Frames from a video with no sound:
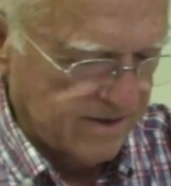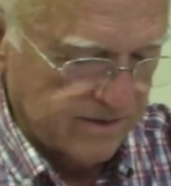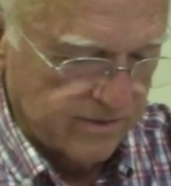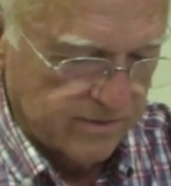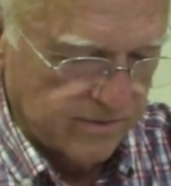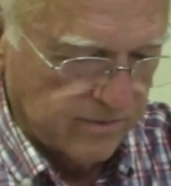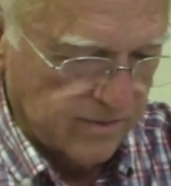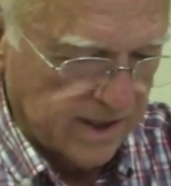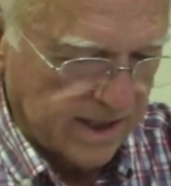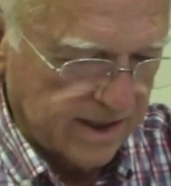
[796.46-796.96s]

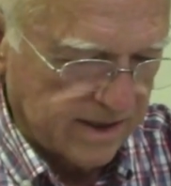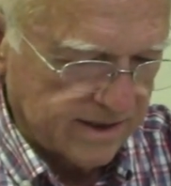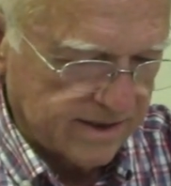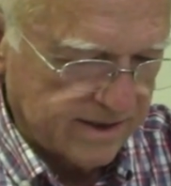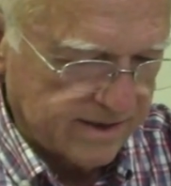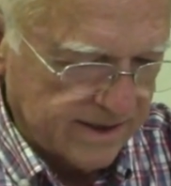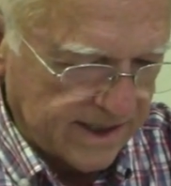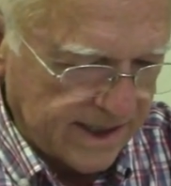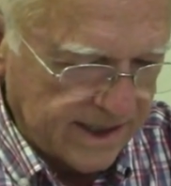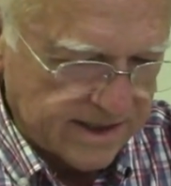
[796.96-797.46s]
Well,
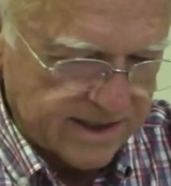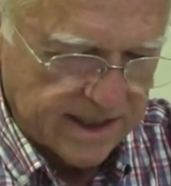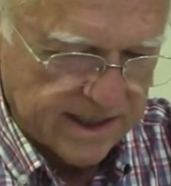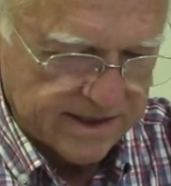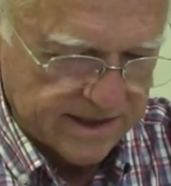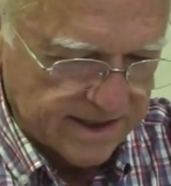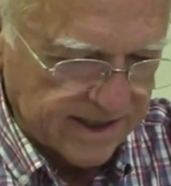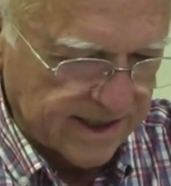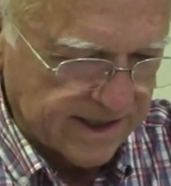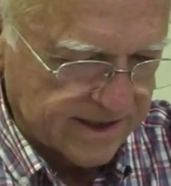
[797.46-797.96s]
he
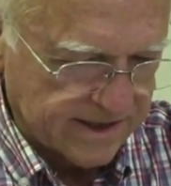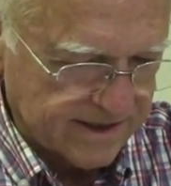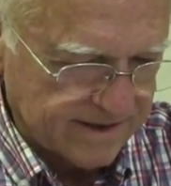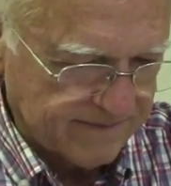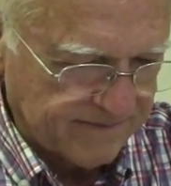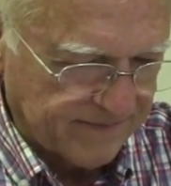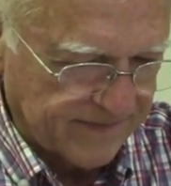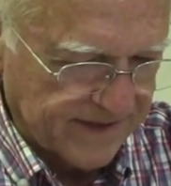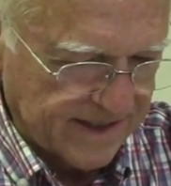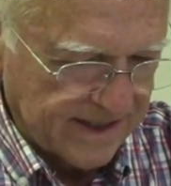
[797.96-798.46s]
says this
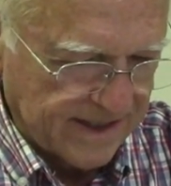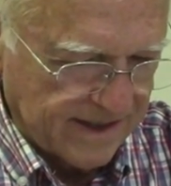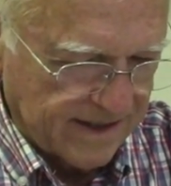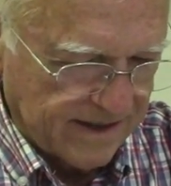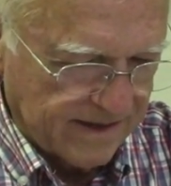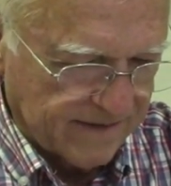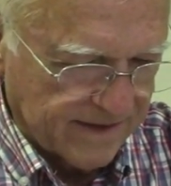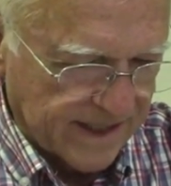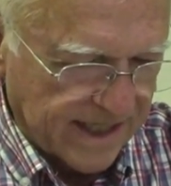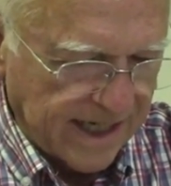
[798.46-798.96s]

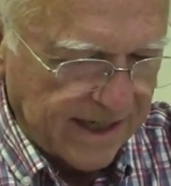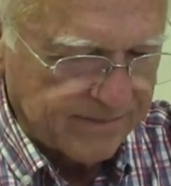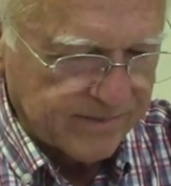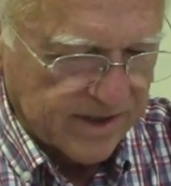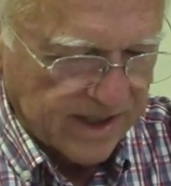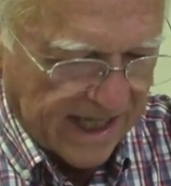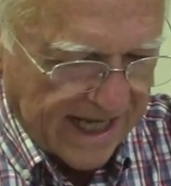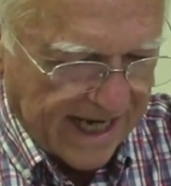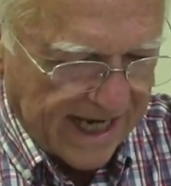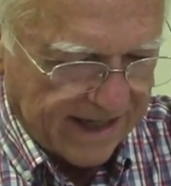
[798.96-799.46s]
Then I am
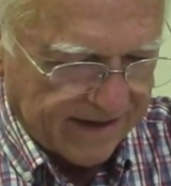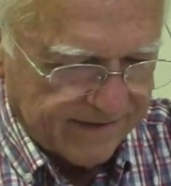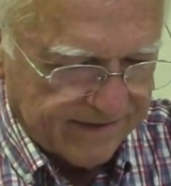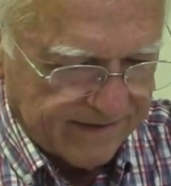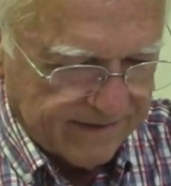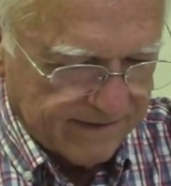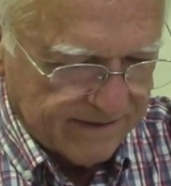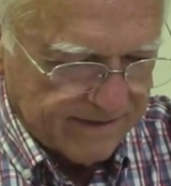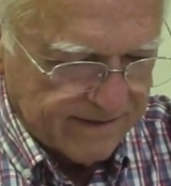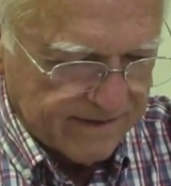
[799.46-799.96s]
glad
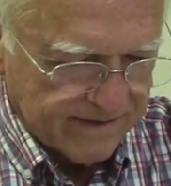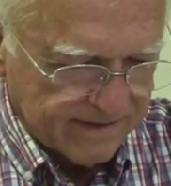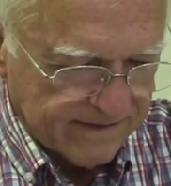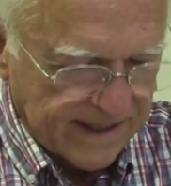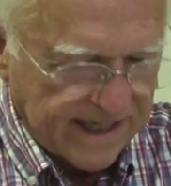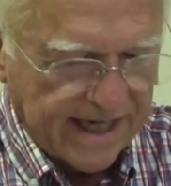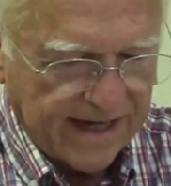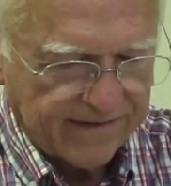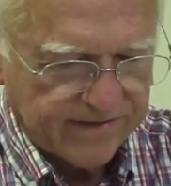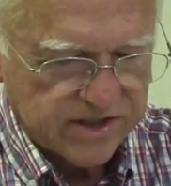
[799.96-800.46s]

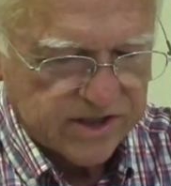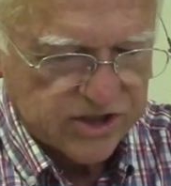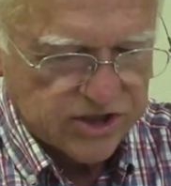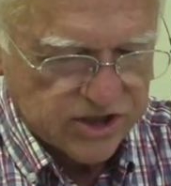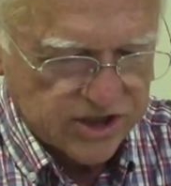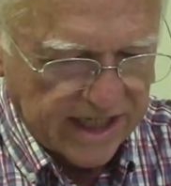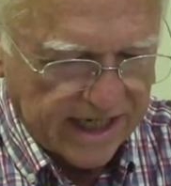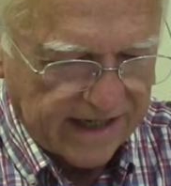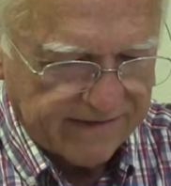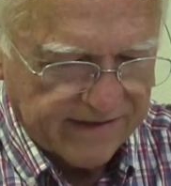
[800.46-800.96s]
they have it to
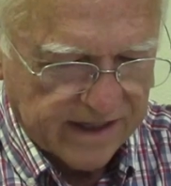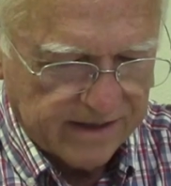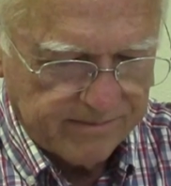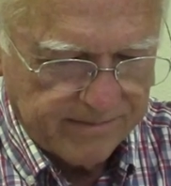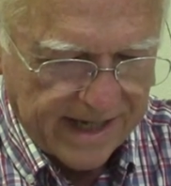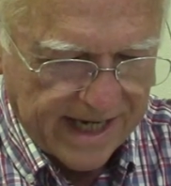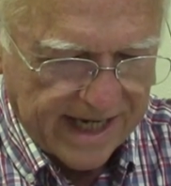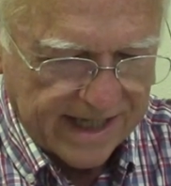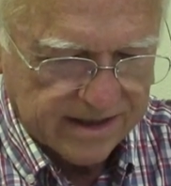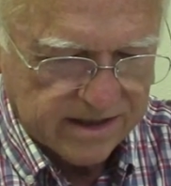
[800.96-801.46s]
say that a
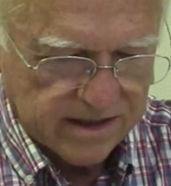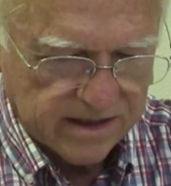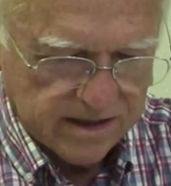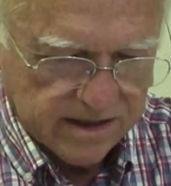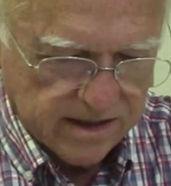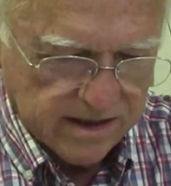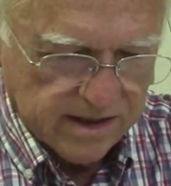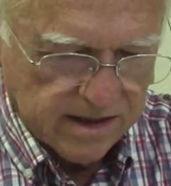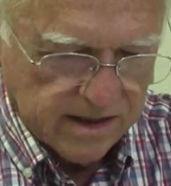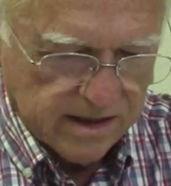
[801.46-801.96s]
man
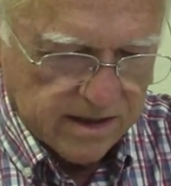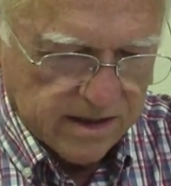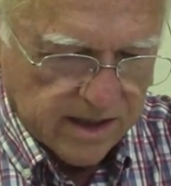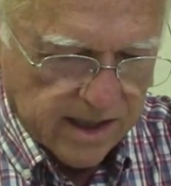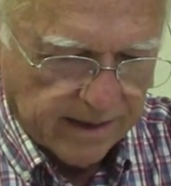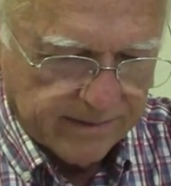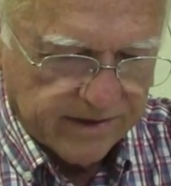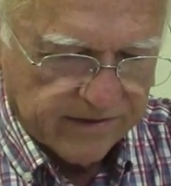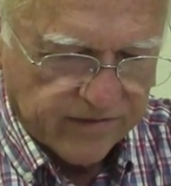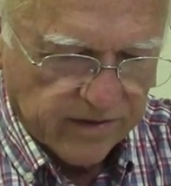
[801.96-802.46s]

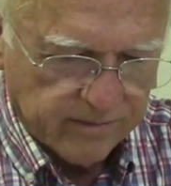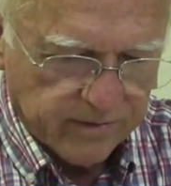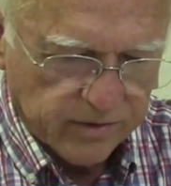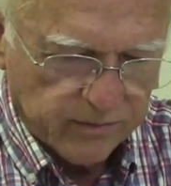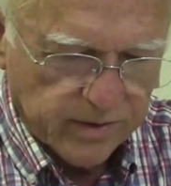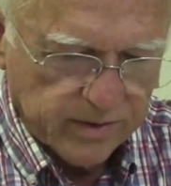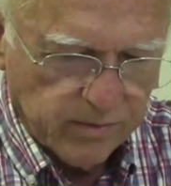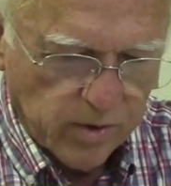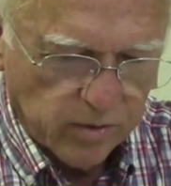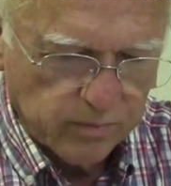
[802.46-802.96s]
coming from a
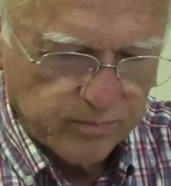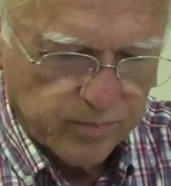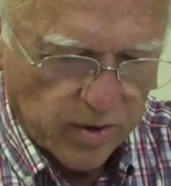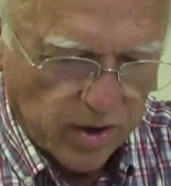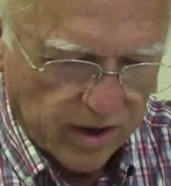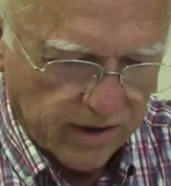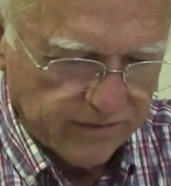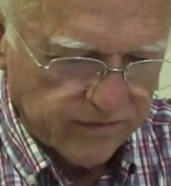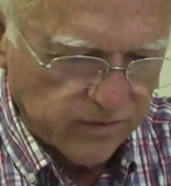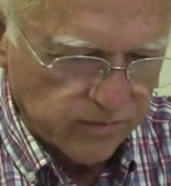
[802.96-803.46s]
remote
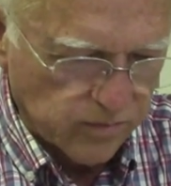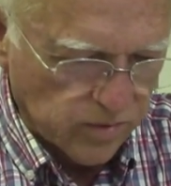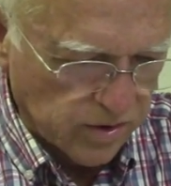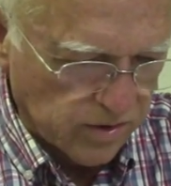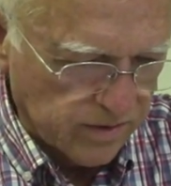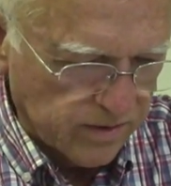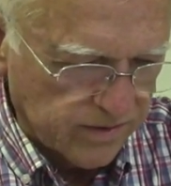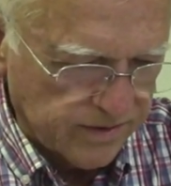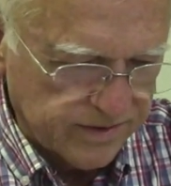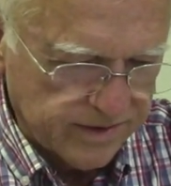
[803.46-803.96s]
part of the
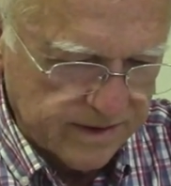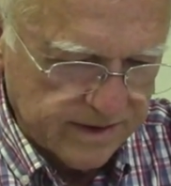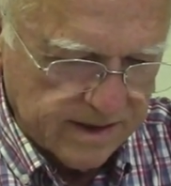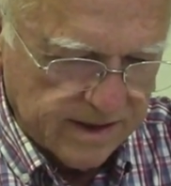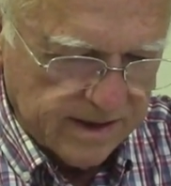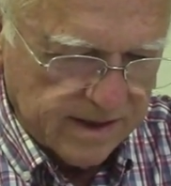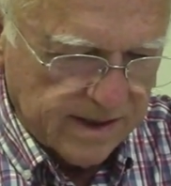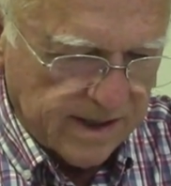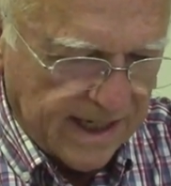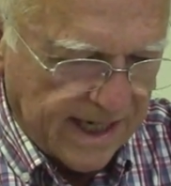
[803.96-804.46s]
world,
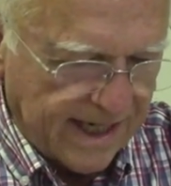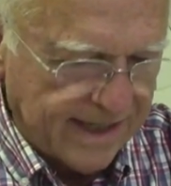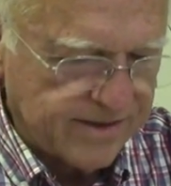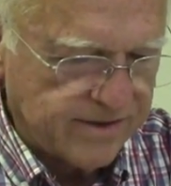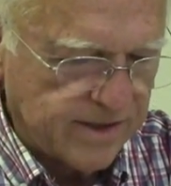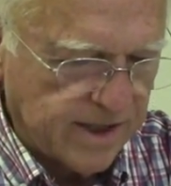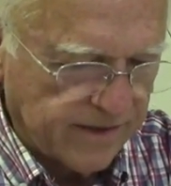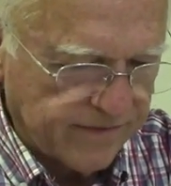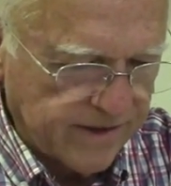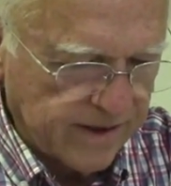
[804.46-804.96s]
had
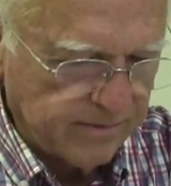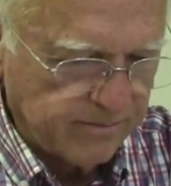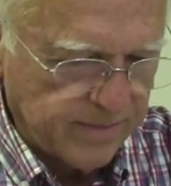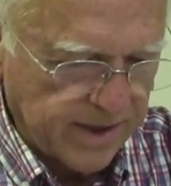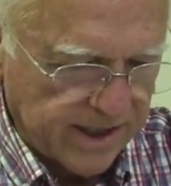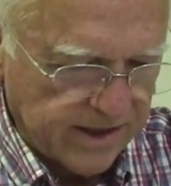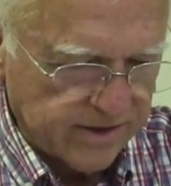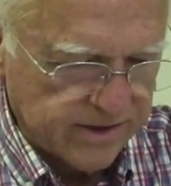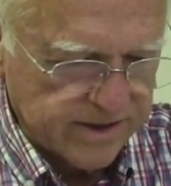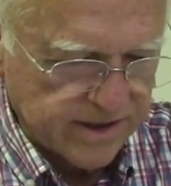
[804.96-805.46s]
nothing
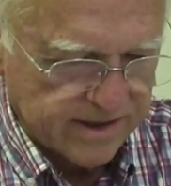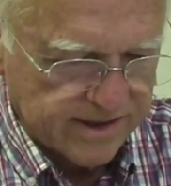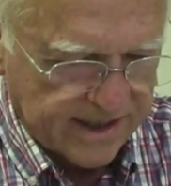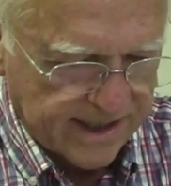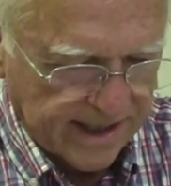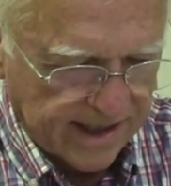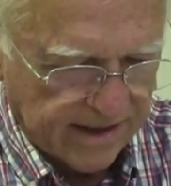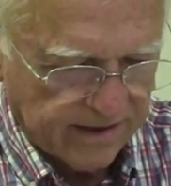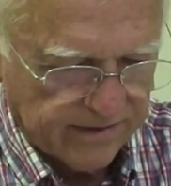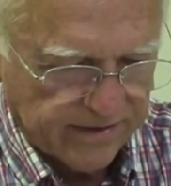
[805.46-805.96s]
better to
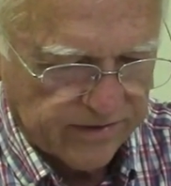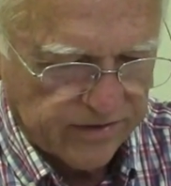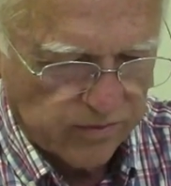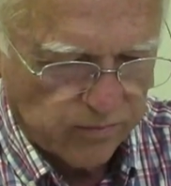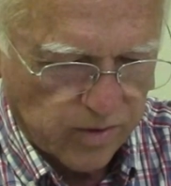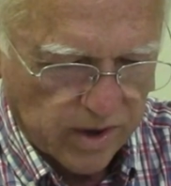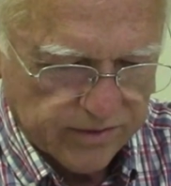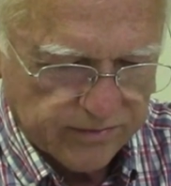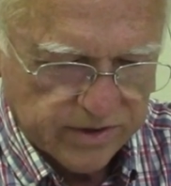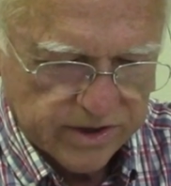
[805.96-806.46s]
tell than the
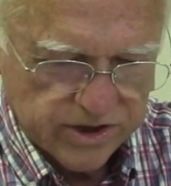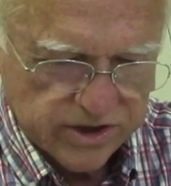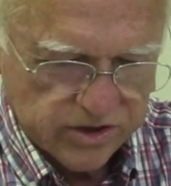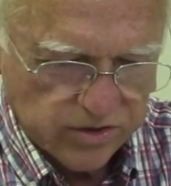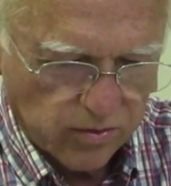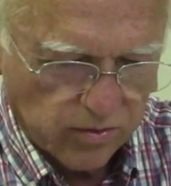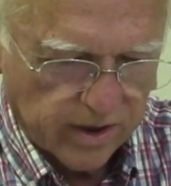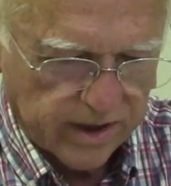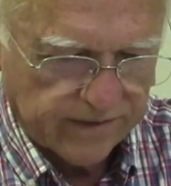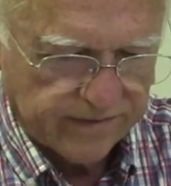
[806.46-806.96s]
wondrous
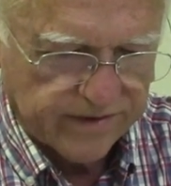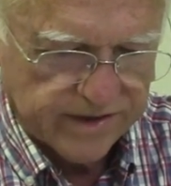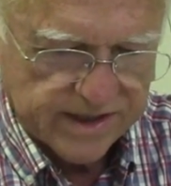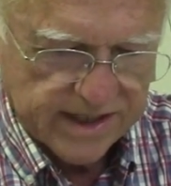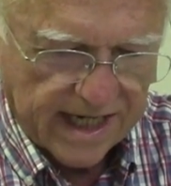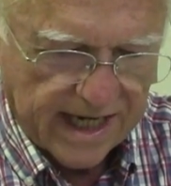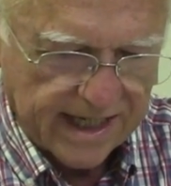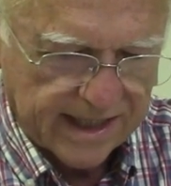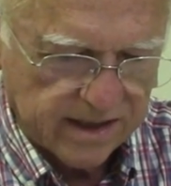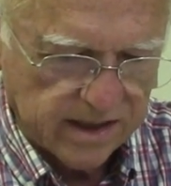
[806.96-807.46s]
story of the
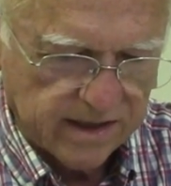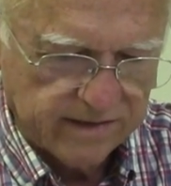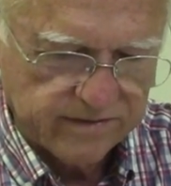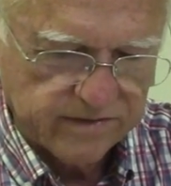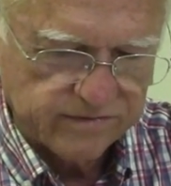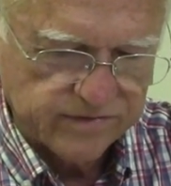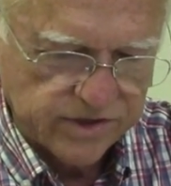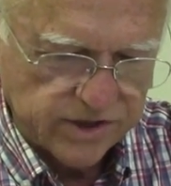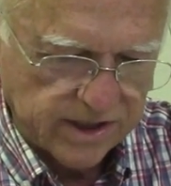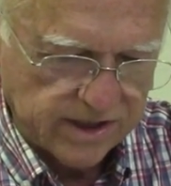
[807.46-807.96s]
dying love
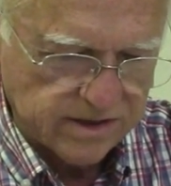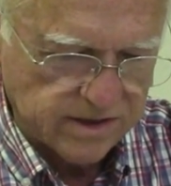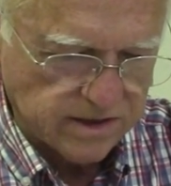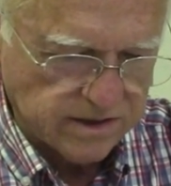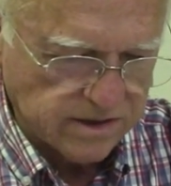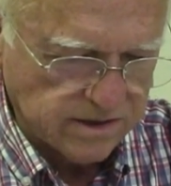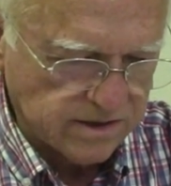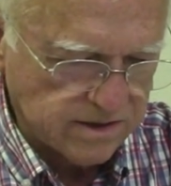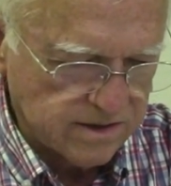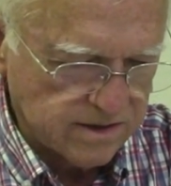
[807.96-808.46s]
of
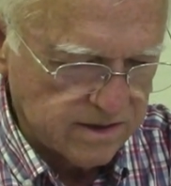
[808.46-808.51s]
Jesus.